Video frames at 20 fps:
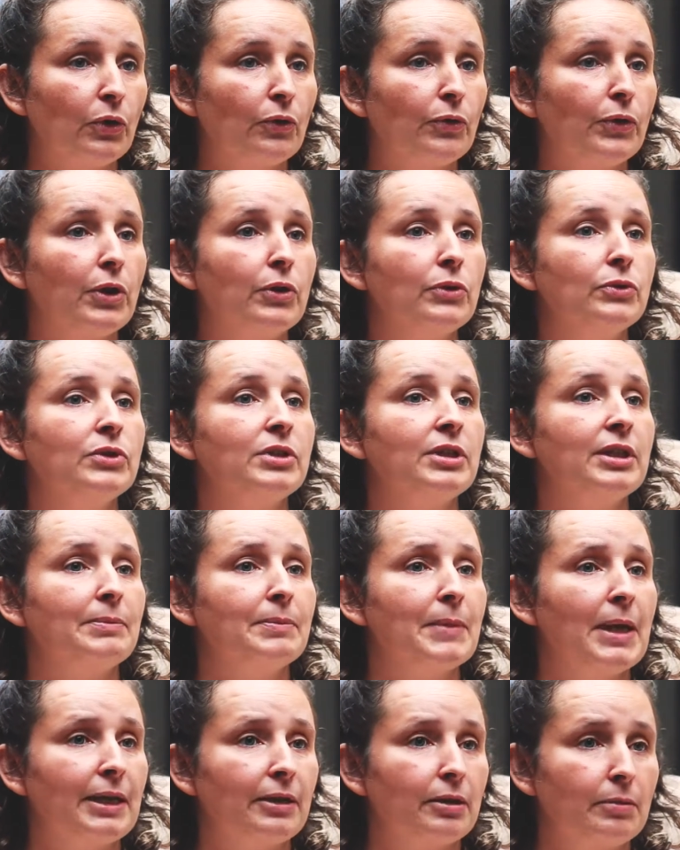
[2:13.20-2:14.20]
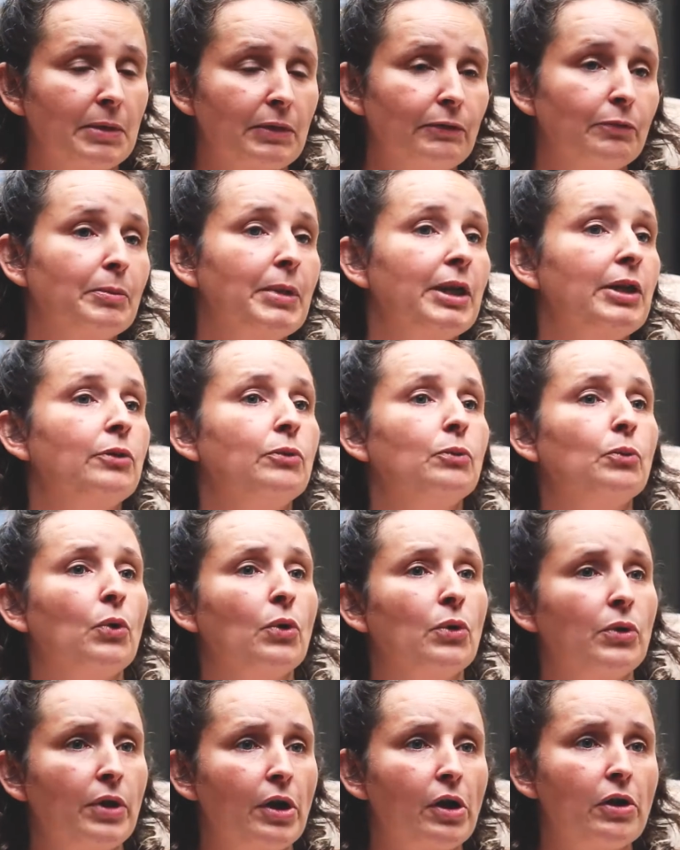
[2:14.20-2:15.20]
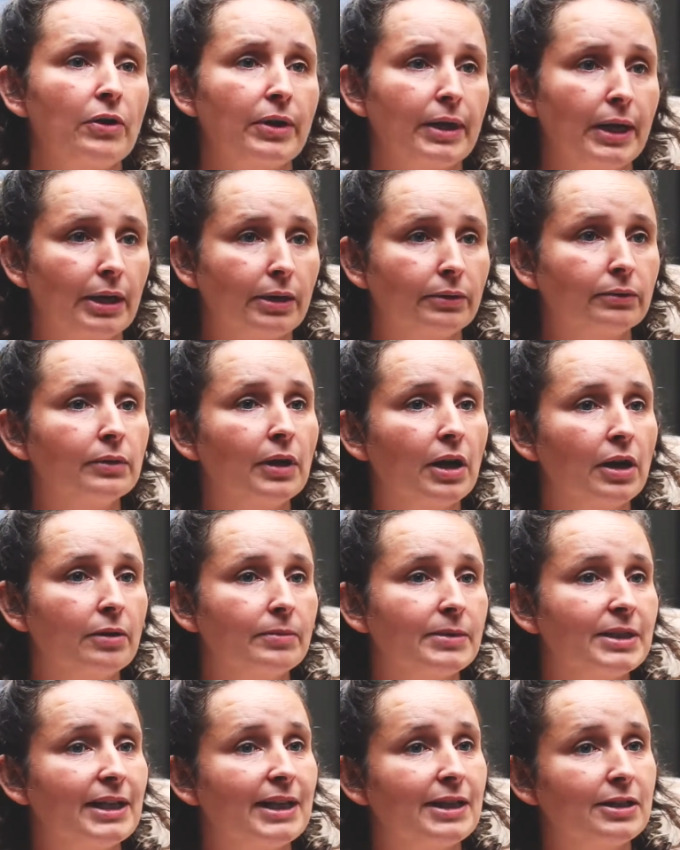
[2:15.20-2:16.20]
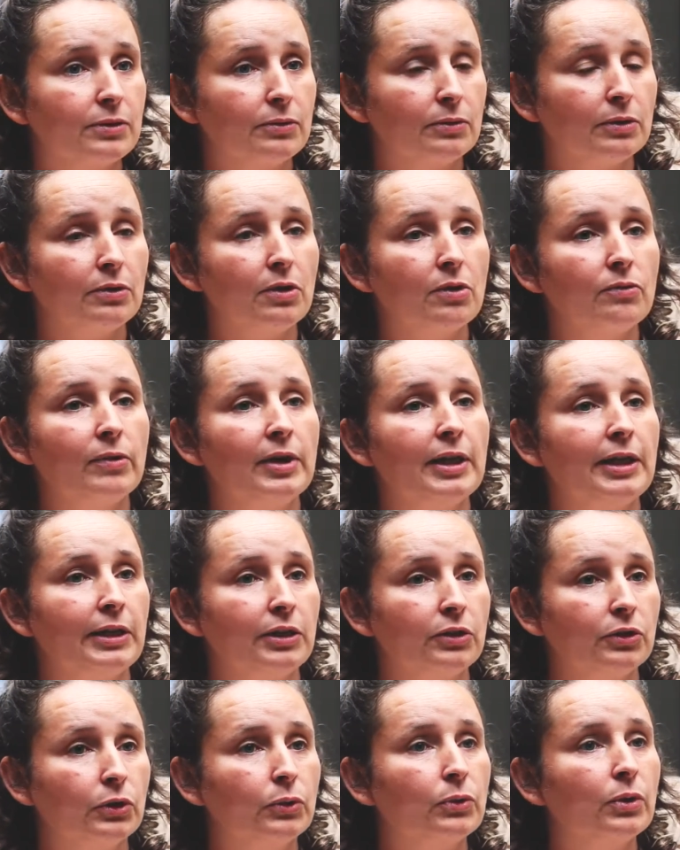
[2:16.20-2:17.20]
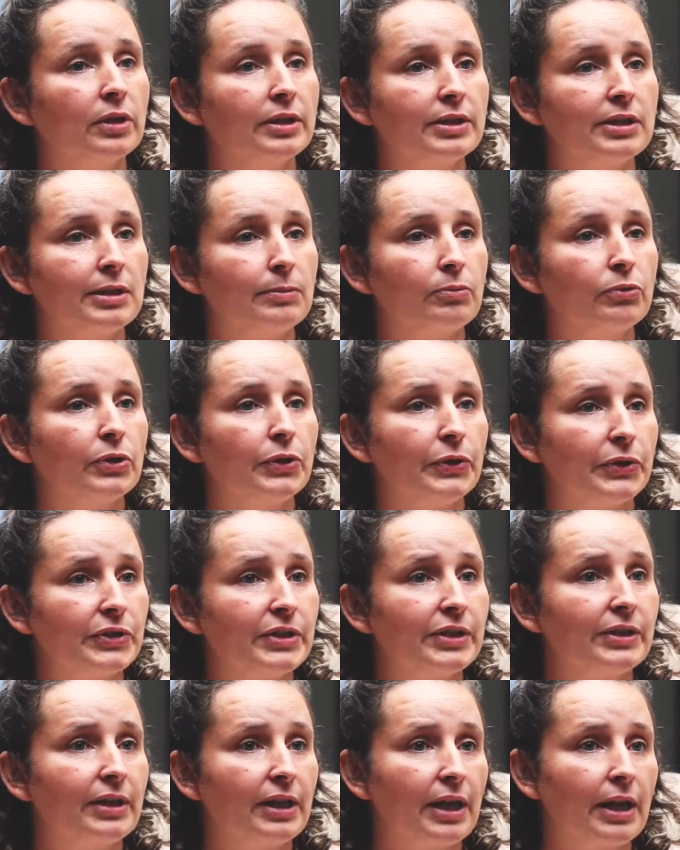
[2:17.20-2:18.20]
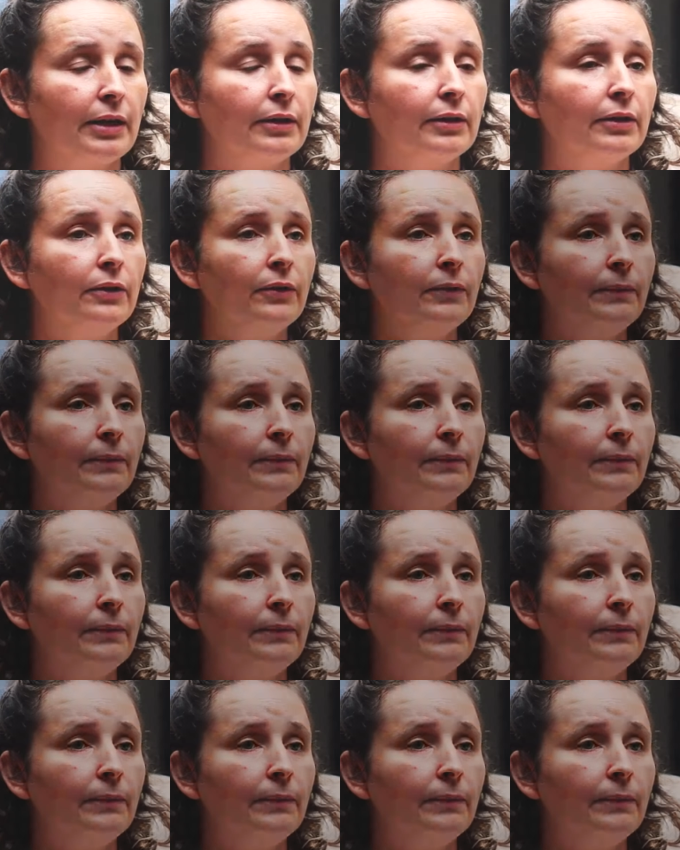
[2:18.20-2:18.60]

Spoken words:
on those to make them even better than what they are now, to get to a really good quality product at the end.